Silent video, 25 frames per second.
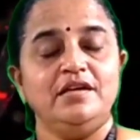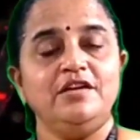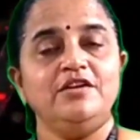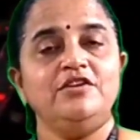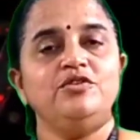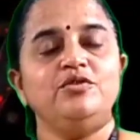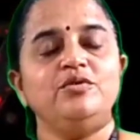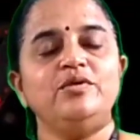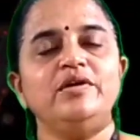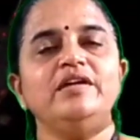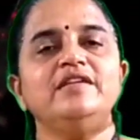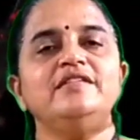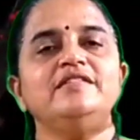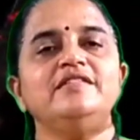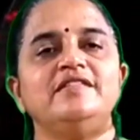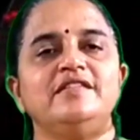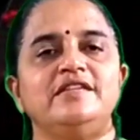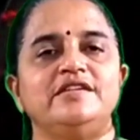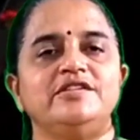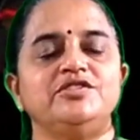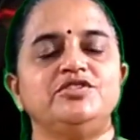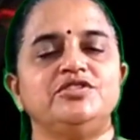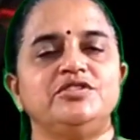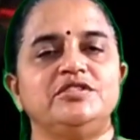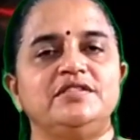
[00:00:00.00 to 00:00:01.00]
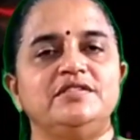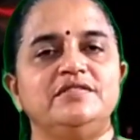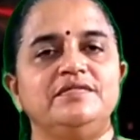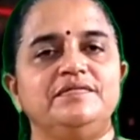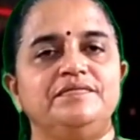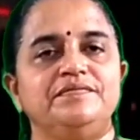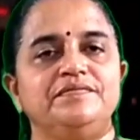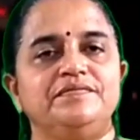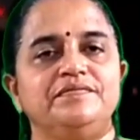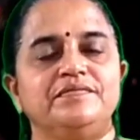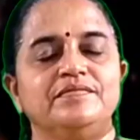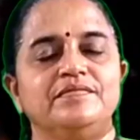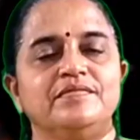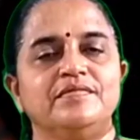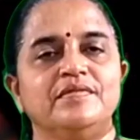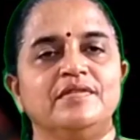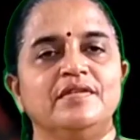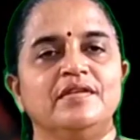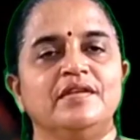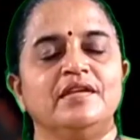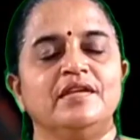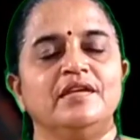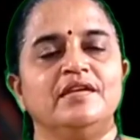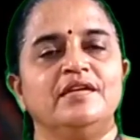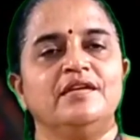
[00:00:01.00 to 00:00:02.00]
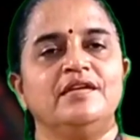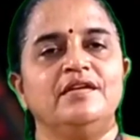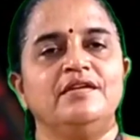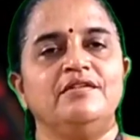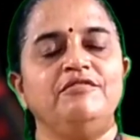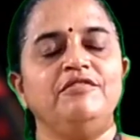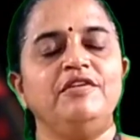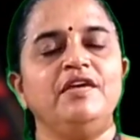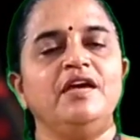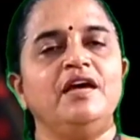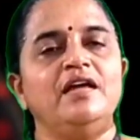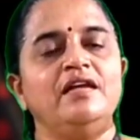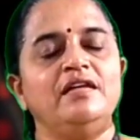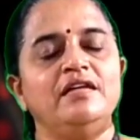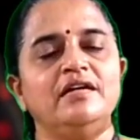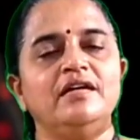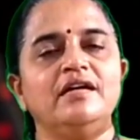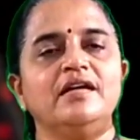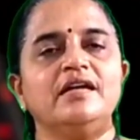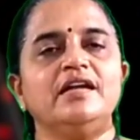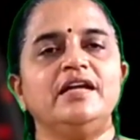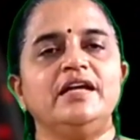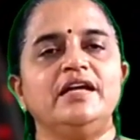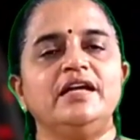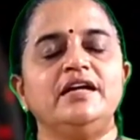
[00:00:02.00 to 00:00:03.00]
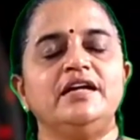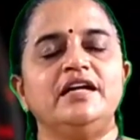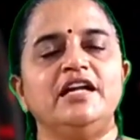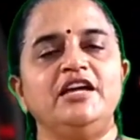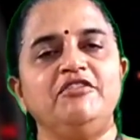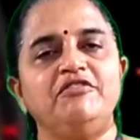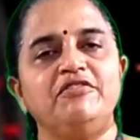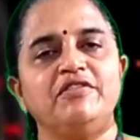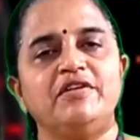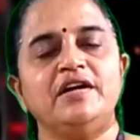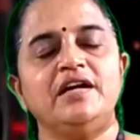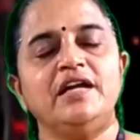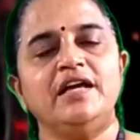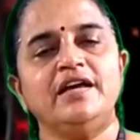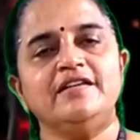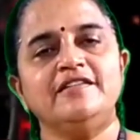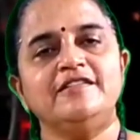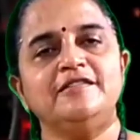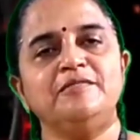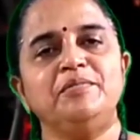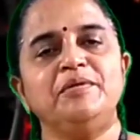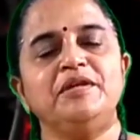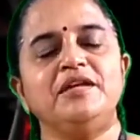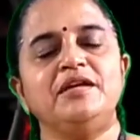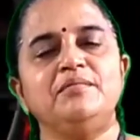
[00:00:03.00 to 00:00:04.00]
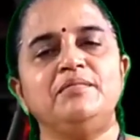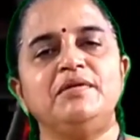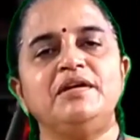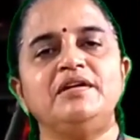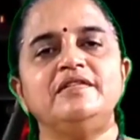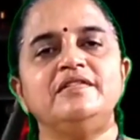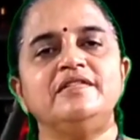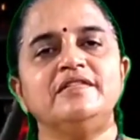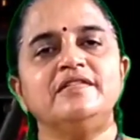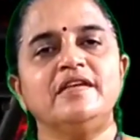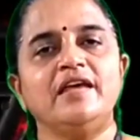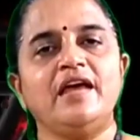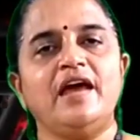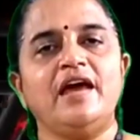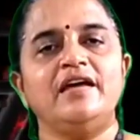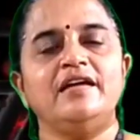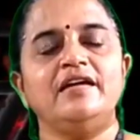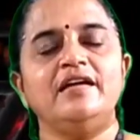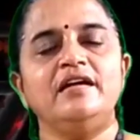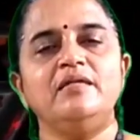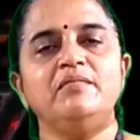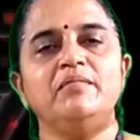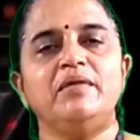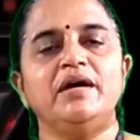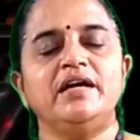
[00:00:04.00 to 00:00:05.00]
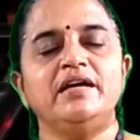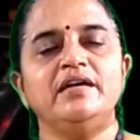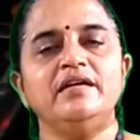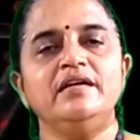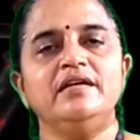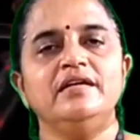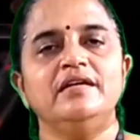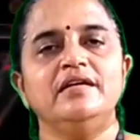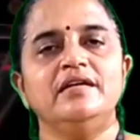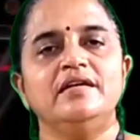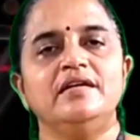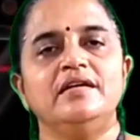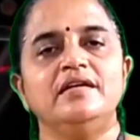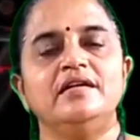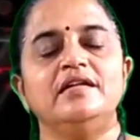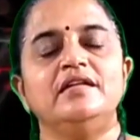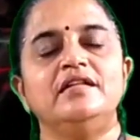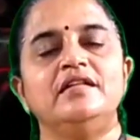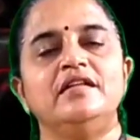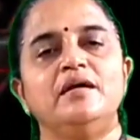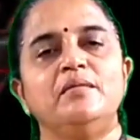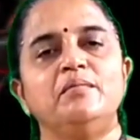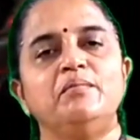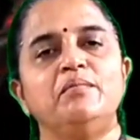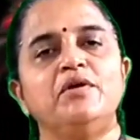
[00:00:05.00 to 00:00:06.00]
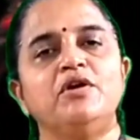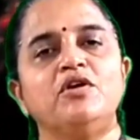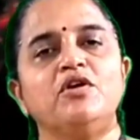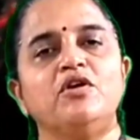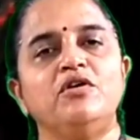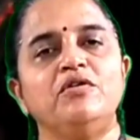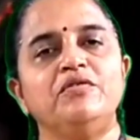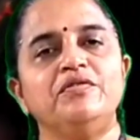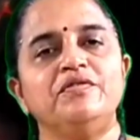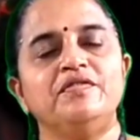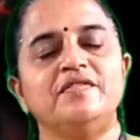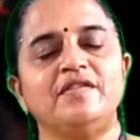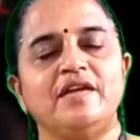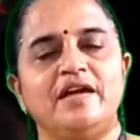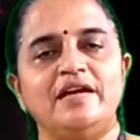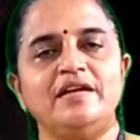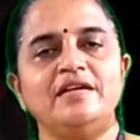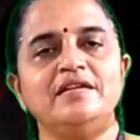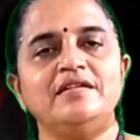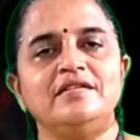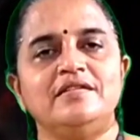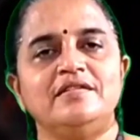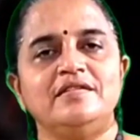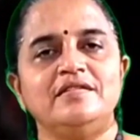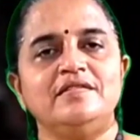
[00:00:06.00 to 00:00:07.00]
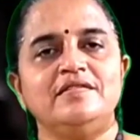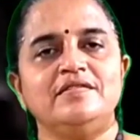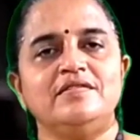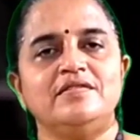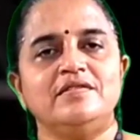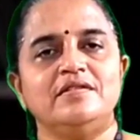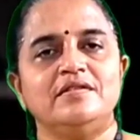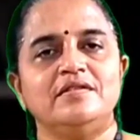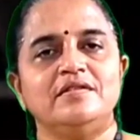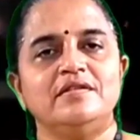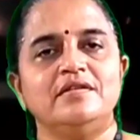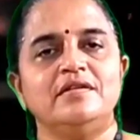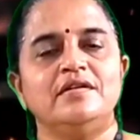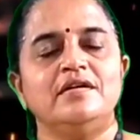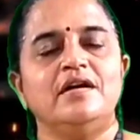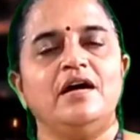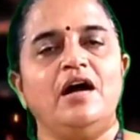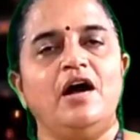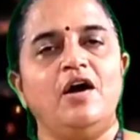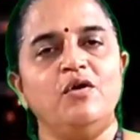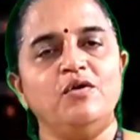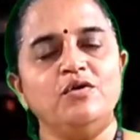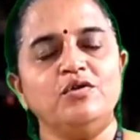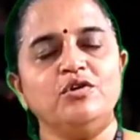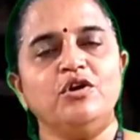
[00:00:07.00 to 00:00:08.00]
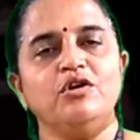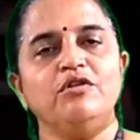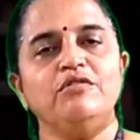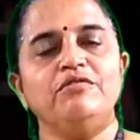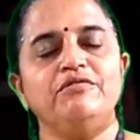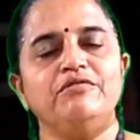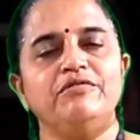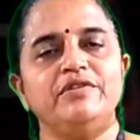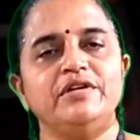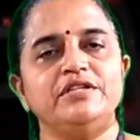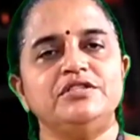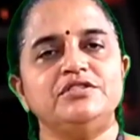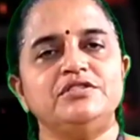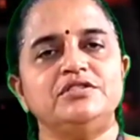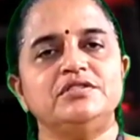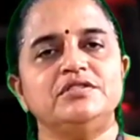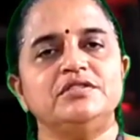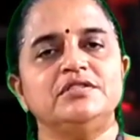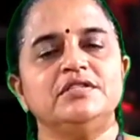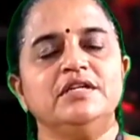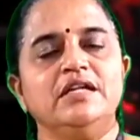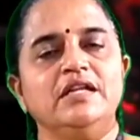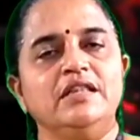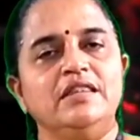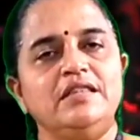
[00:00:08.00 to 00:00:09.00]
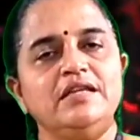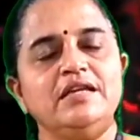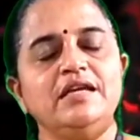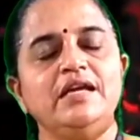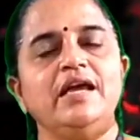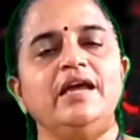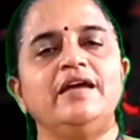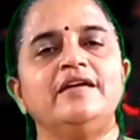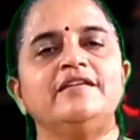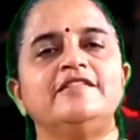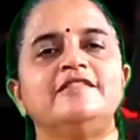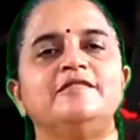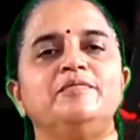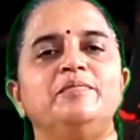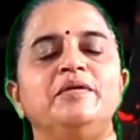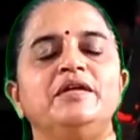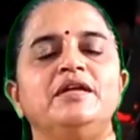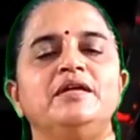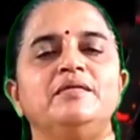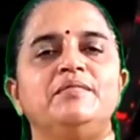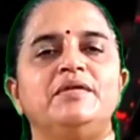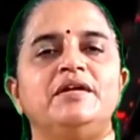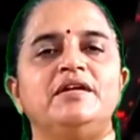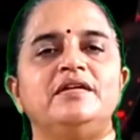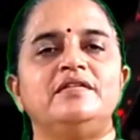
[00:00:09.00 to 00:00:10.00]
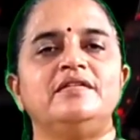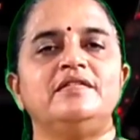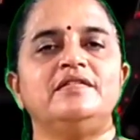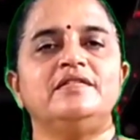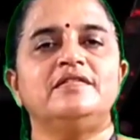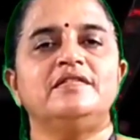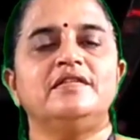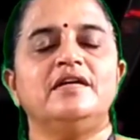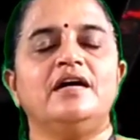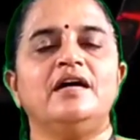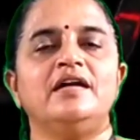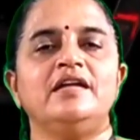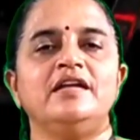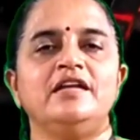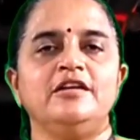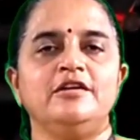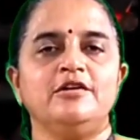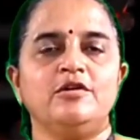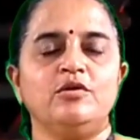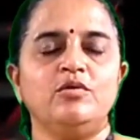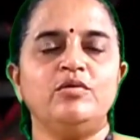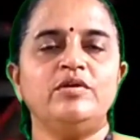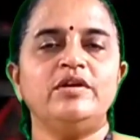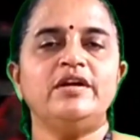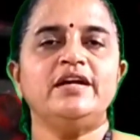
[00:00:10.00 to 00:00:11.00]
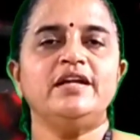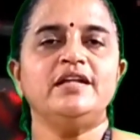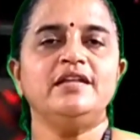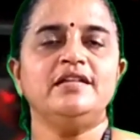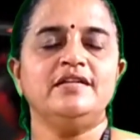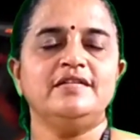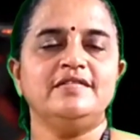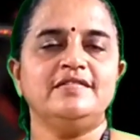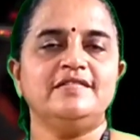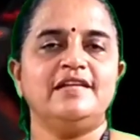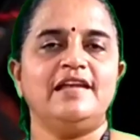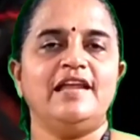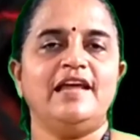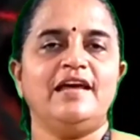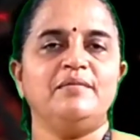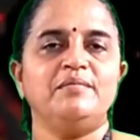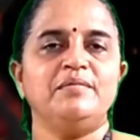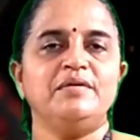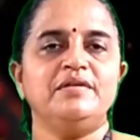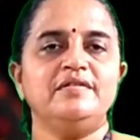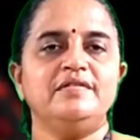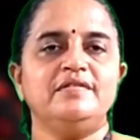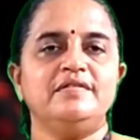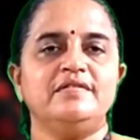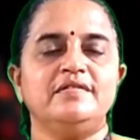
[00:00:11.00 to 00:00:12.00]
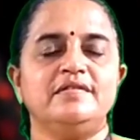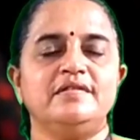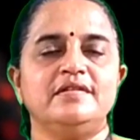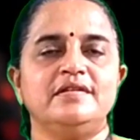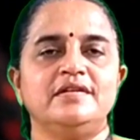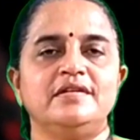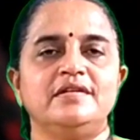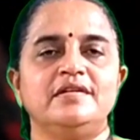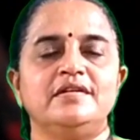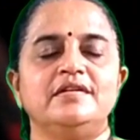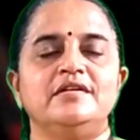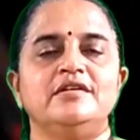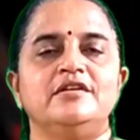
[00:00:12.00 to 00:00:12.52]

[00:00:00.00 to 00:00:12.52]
In today's session, we are learning different experiments carried by number of scientists, out of which 3 experiments are included in the syllabus